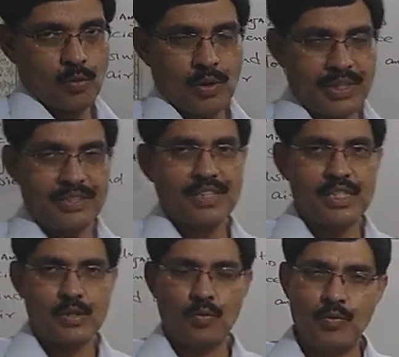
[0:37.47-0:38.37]
What is
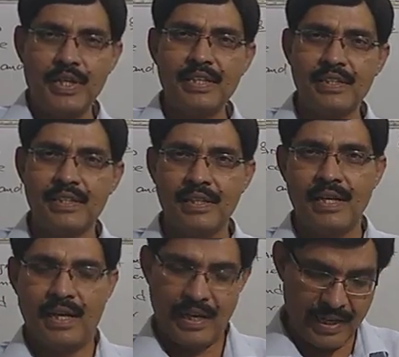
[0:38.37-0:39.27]
this? Wind
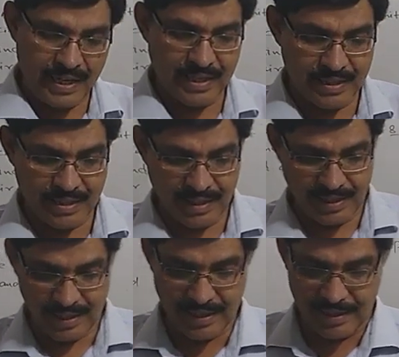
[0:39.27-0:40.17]

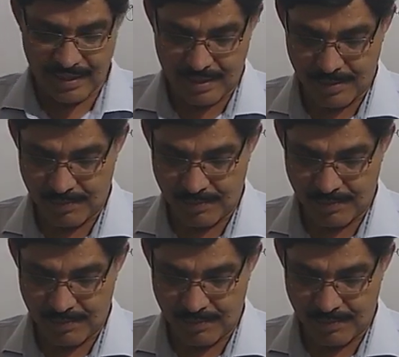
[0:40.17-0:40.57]
and air.